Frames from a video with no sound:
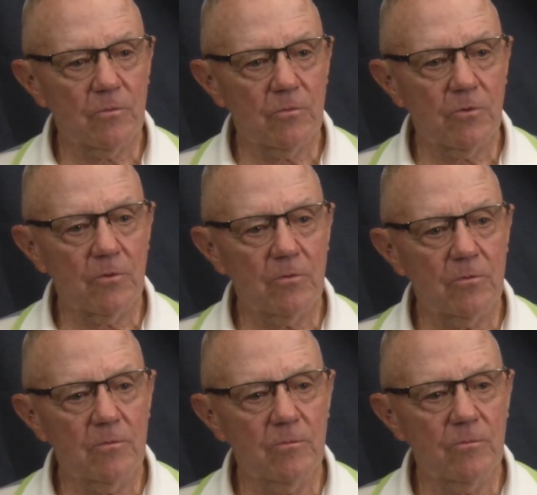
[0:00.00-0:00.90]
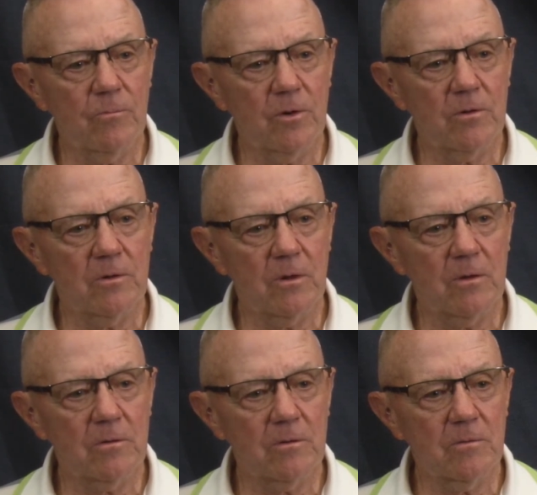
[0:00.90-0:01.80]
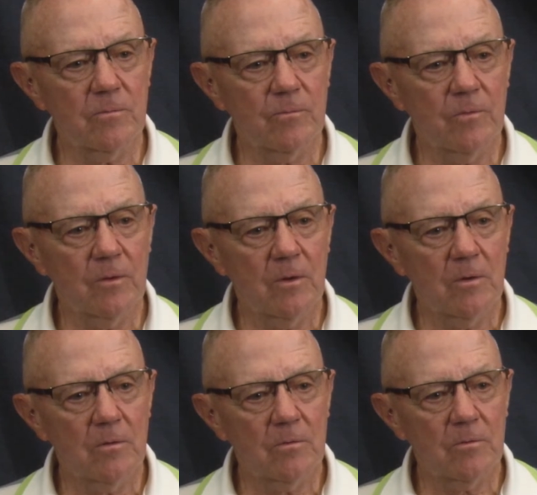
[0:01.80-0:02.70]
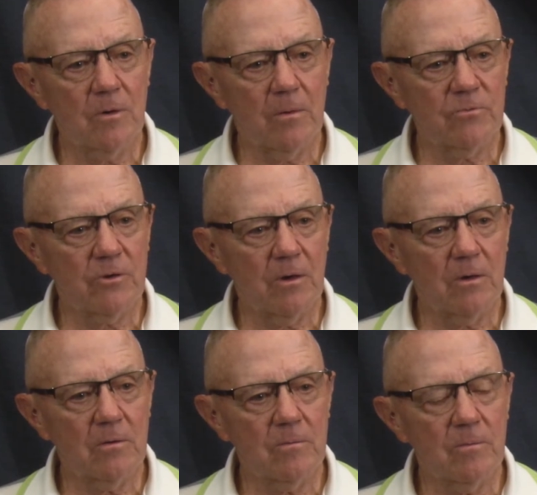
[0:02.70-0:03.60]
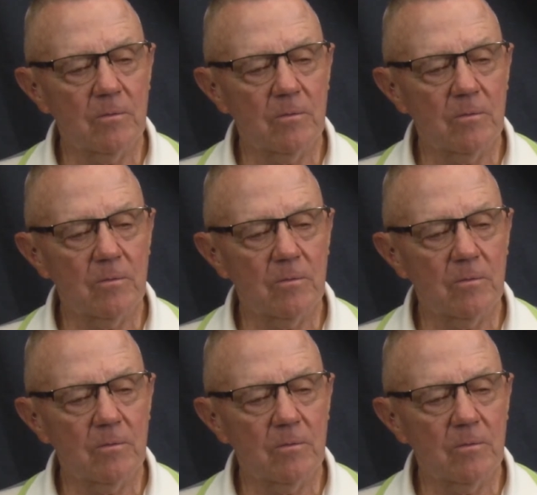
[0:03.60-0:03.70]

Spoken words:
third Monday night, top side.